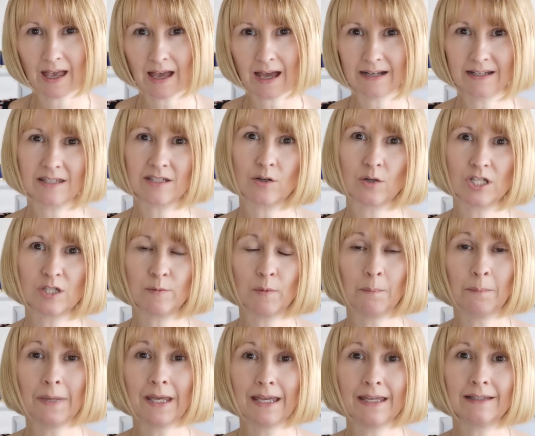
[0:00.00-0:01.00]
And it's going to be
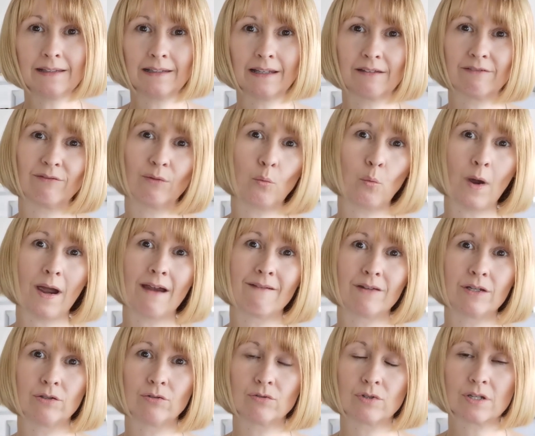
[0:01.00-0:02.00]
mainly for
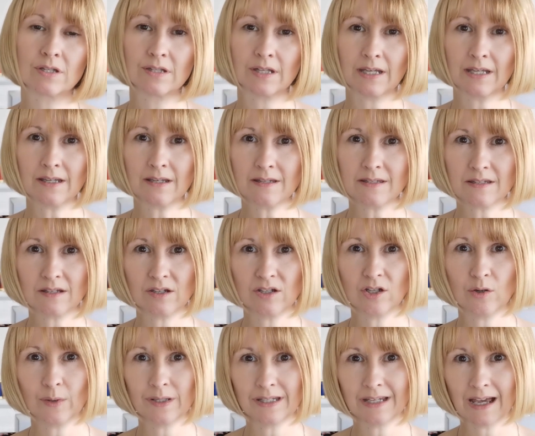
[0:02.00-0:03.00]
wearing under things. So you
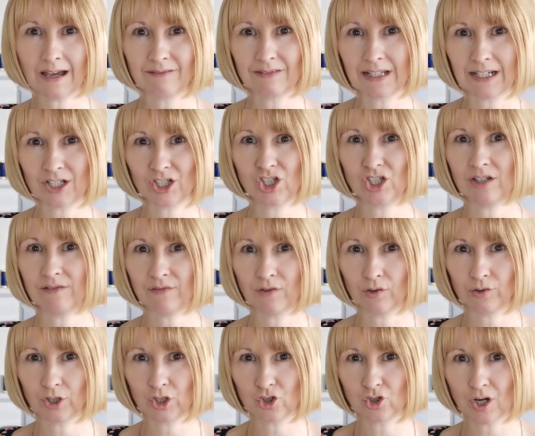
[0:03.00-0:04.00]
know when you have like a
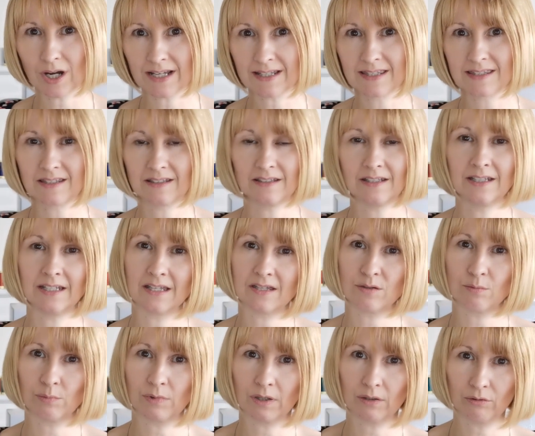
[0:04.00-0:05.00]
chiffony dress and you need
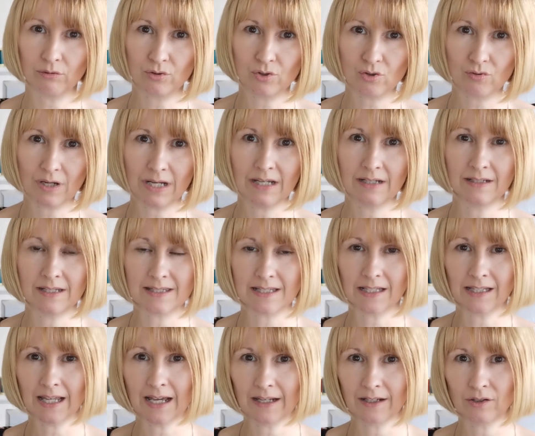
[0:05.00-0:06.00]
something under it and it's
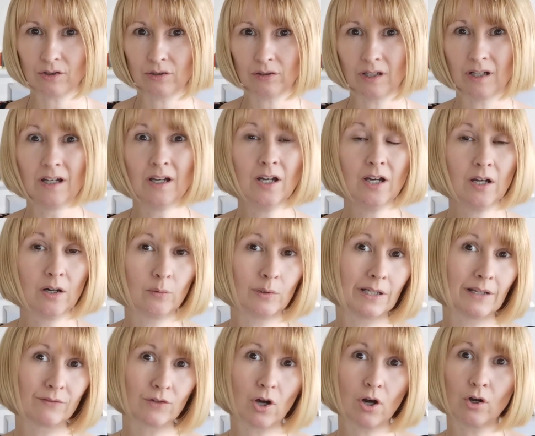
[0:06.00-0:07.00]
a light colour?
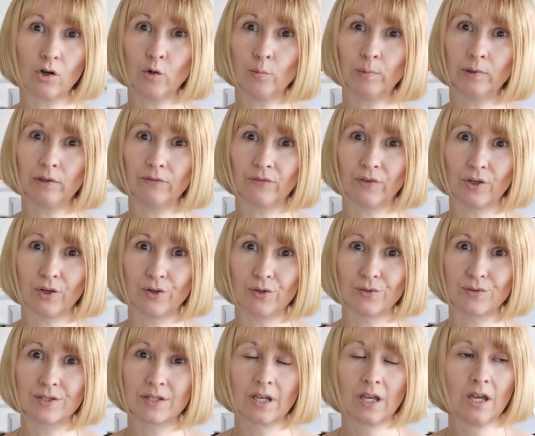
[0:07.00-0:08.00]
Well, I've got a couple of
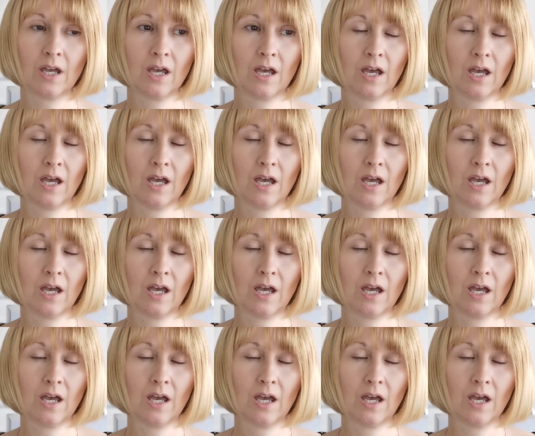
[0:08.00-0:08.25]
those.